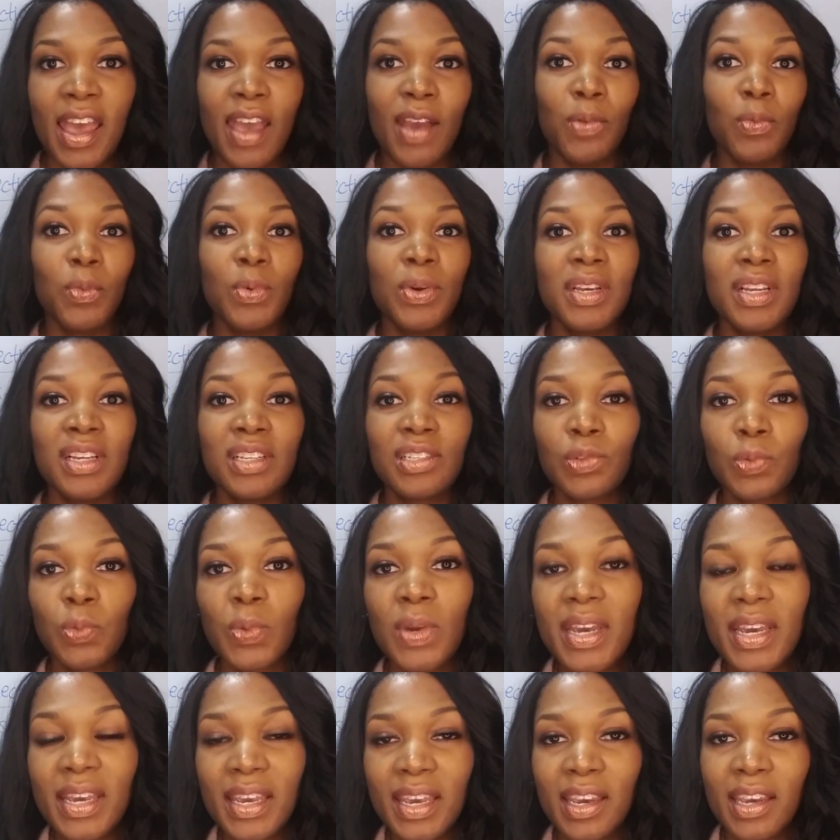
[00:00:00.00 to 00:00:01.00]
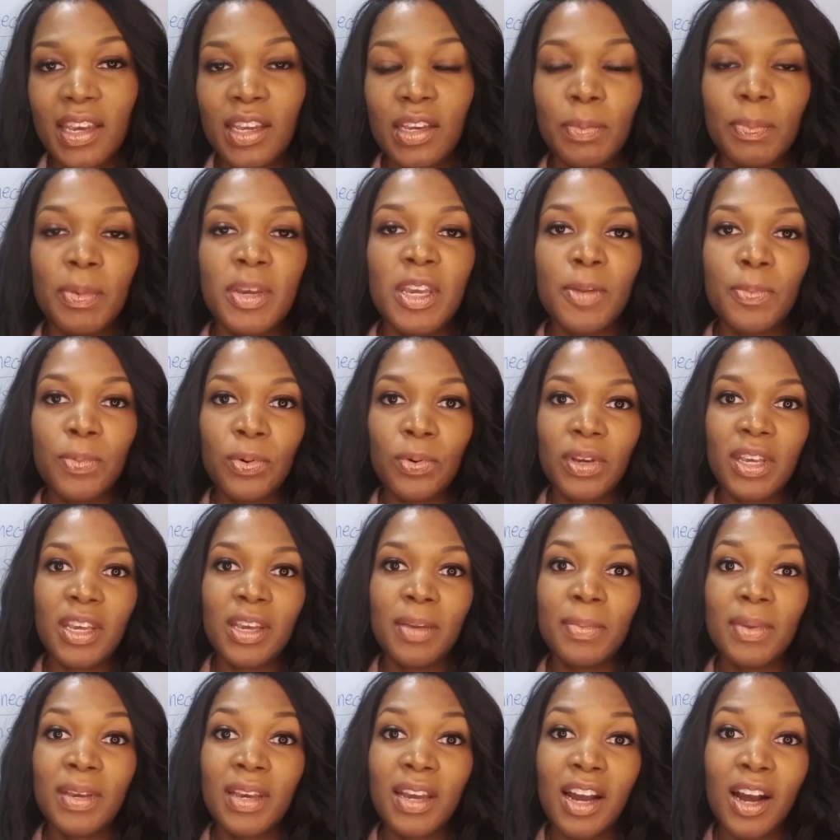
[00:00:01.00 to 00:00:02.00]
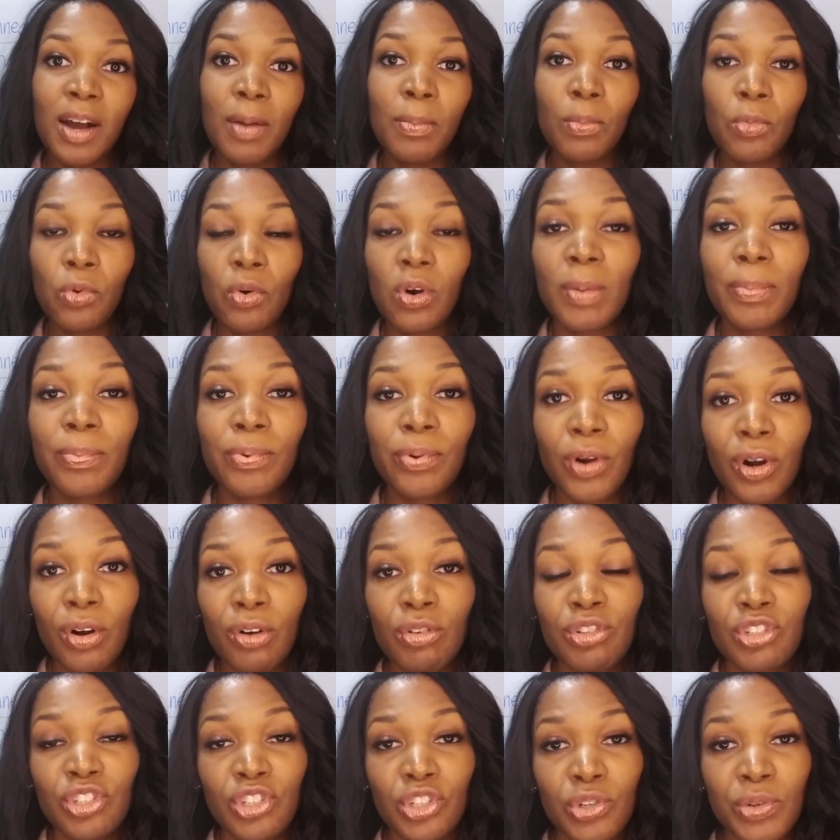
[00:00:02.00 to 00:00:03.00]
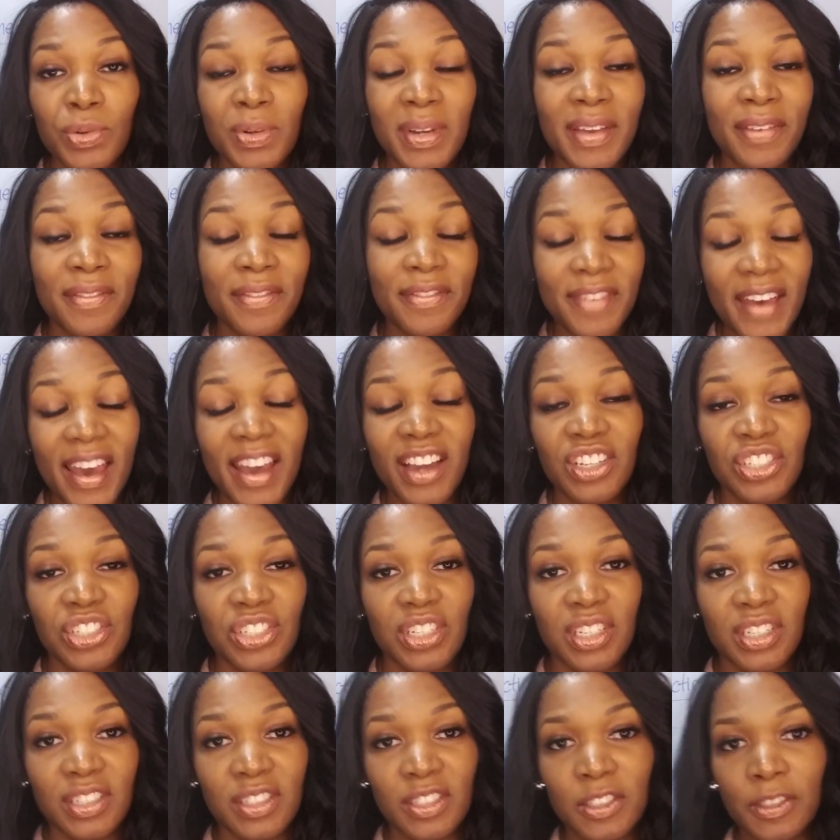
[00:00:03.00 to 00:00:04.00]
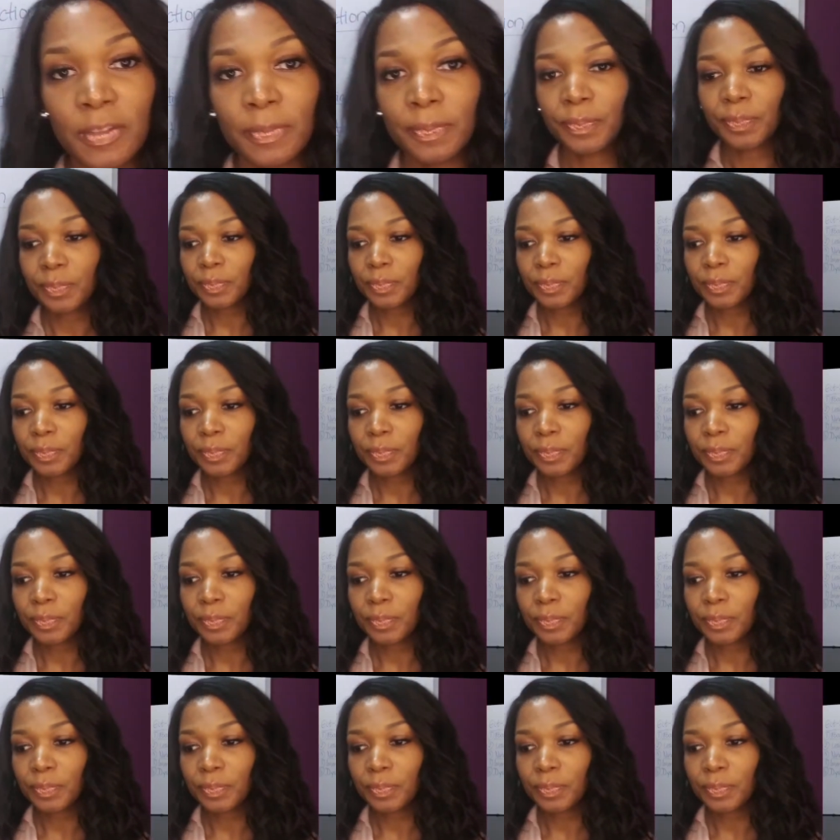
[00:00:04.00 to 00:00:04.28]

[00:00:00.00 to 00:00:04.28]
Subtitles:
and when it's weakened, people can become more prone to infections.